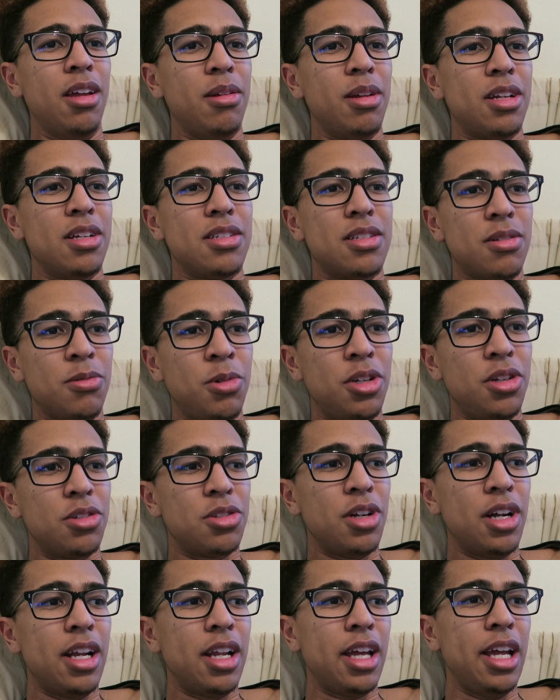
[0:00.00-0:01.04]
Because when you're
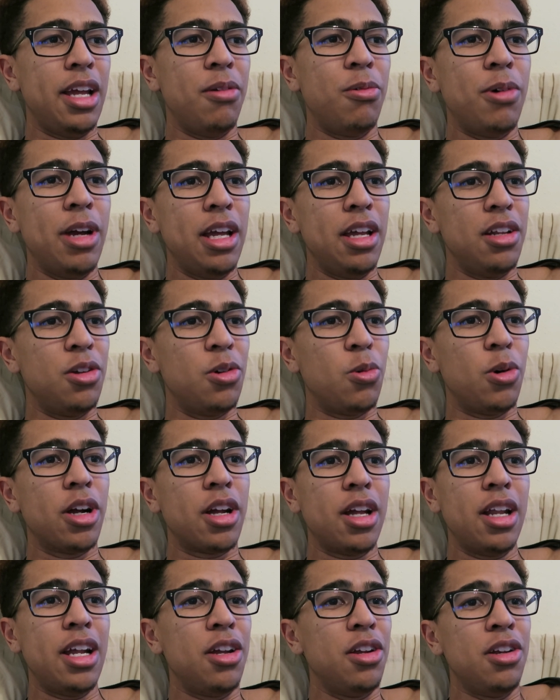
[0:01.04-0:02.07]
trying to gain weight and you're
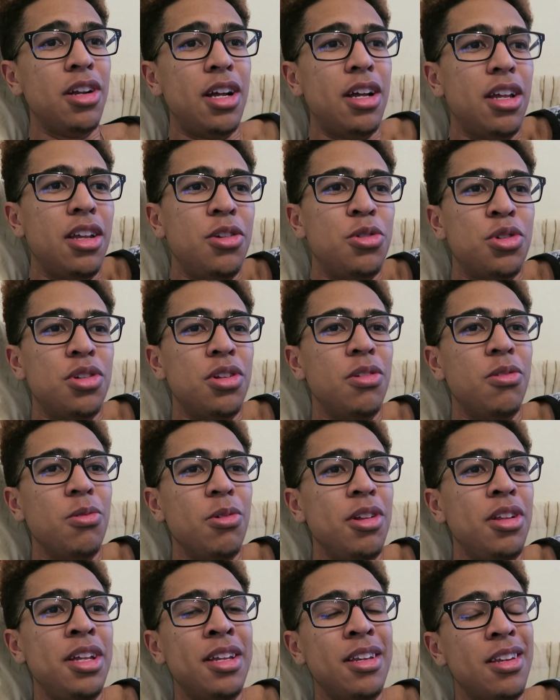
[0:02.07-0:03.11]
working out, you shouldn't
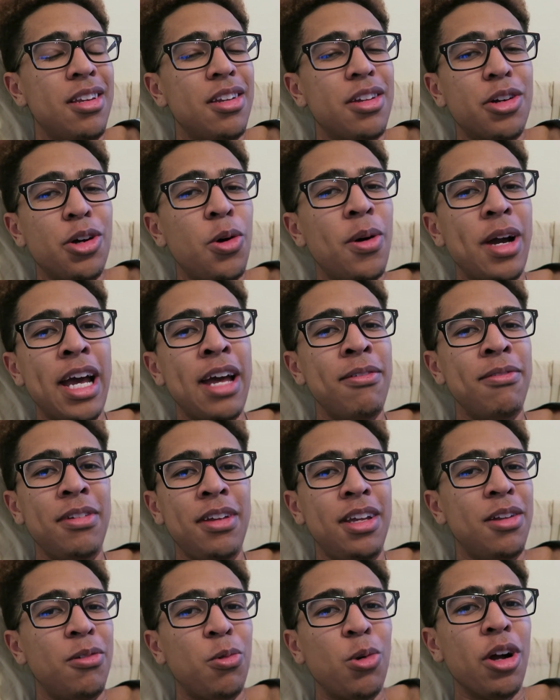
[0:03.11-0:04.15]
really go
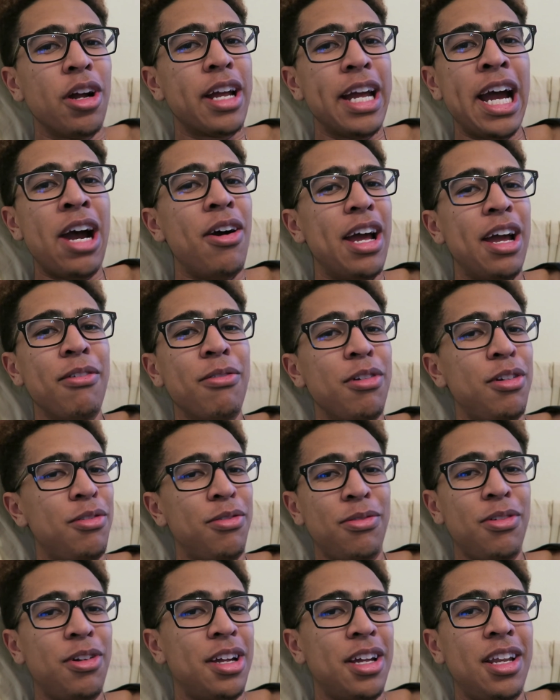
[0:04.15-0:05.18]
heavy and work out every
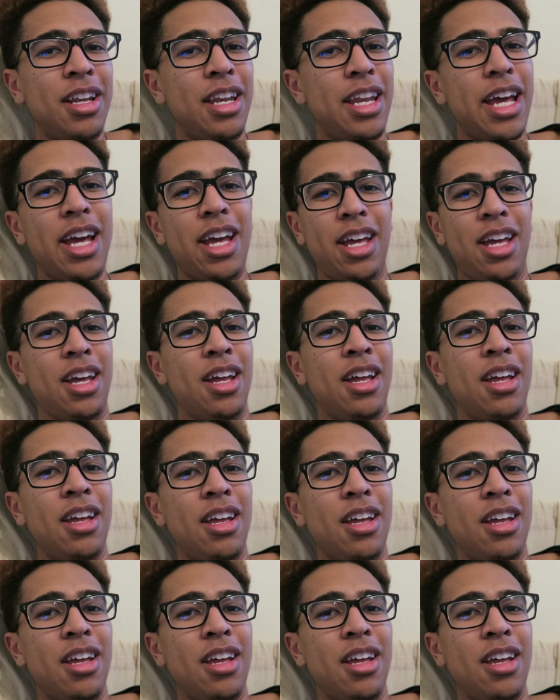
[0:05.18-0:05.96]
freaking day.